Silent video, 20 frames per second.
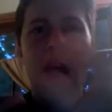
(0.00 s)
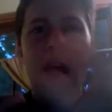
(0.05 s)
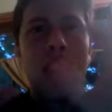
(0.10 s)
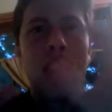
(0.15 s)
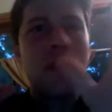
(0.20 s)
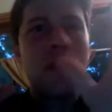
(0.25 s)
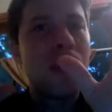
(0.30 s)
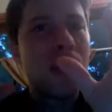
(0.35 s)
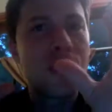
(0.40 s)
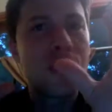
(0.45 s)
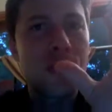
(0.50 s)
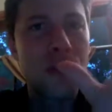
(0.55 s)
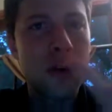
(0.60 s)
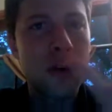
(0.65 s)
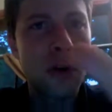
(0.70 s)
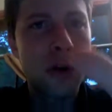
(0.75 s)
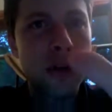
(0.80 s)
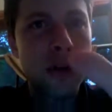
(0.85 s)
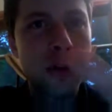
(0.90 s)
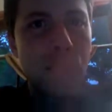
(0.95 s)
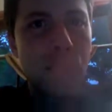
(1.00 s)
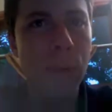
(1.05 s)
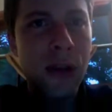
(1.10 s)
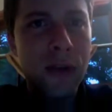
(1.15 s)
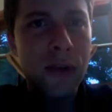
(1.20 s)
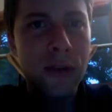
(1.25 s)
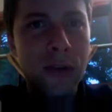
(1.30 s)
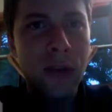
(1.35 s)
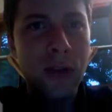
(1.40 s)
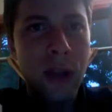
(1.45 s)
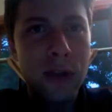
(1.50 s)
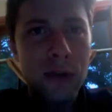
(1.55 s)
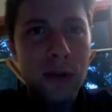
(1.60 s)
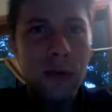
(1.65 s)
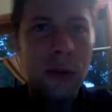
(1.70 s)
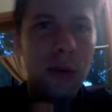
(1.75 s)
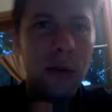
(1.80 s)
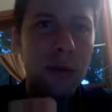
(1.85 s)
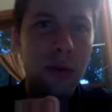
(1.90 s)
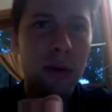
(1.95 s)
And make sure that all your pieces answer
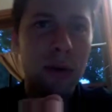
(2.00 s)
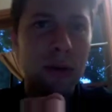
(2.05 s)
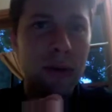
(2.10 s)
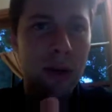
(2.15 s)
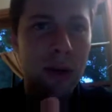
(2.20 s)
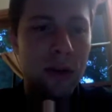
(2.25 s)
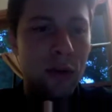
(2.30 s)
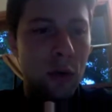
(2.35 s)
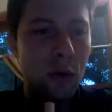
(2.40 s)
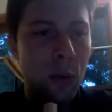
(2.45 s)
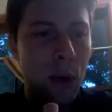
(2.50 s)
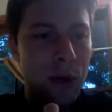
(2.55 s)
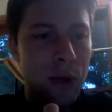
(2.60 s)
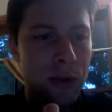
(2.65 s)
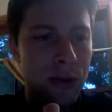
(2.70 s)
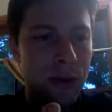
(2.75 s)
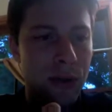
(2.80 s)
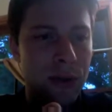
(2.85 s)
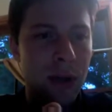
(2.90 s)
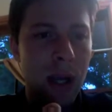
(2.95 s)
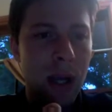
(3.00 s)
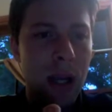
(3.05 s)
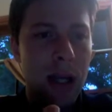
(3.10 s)
the 3 essential questions.